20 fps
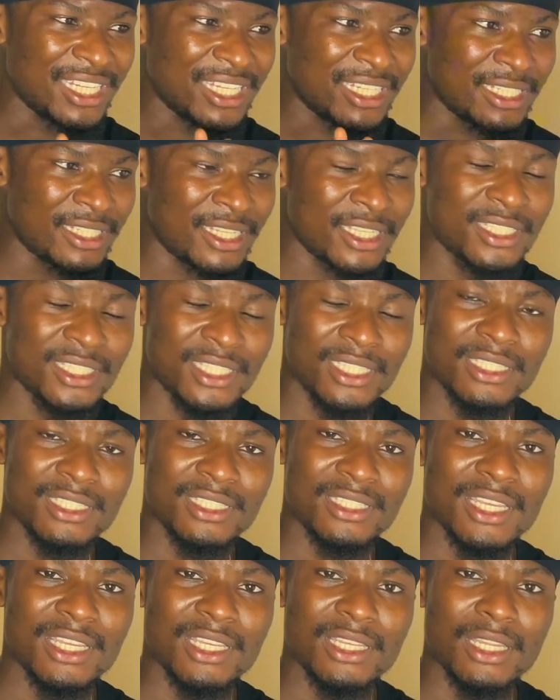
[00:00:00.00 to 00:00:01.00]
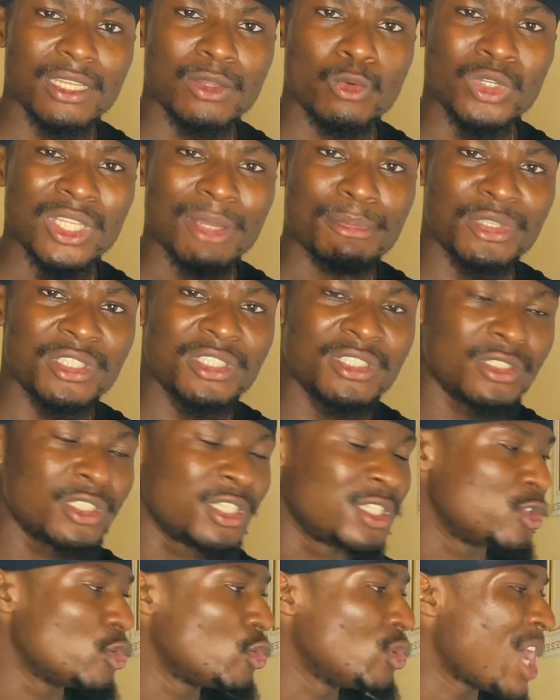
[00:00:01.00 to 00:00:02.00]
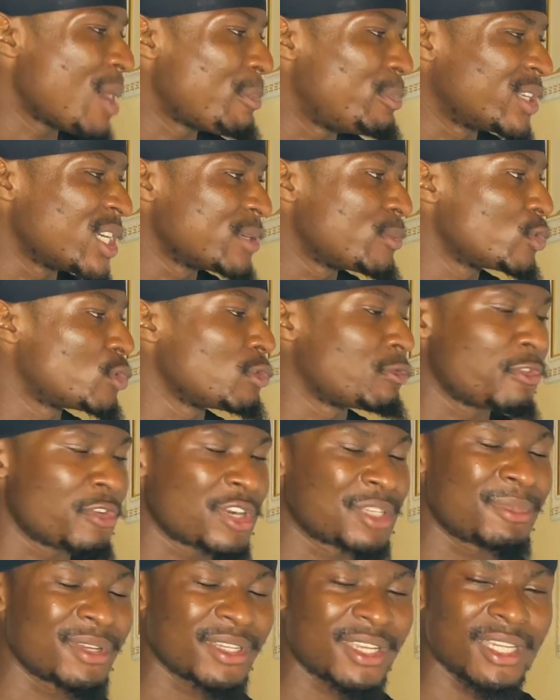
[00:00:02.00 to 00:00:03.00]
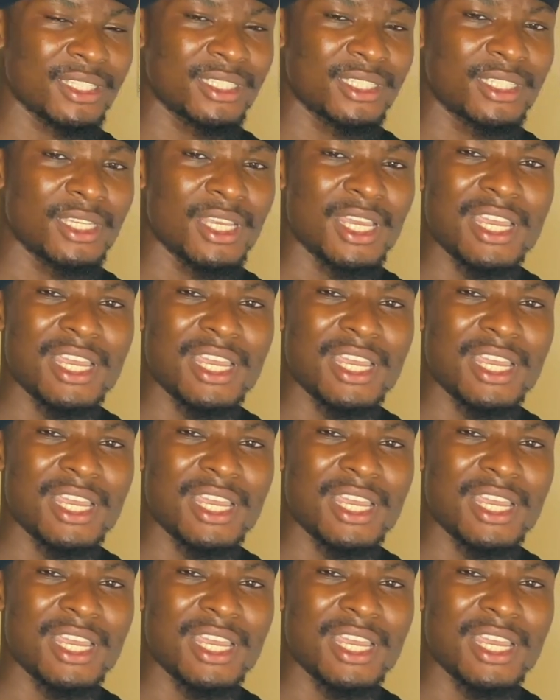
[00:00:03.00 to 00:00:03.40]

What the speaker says: these things, what I'm teaching is only applicable to forex market.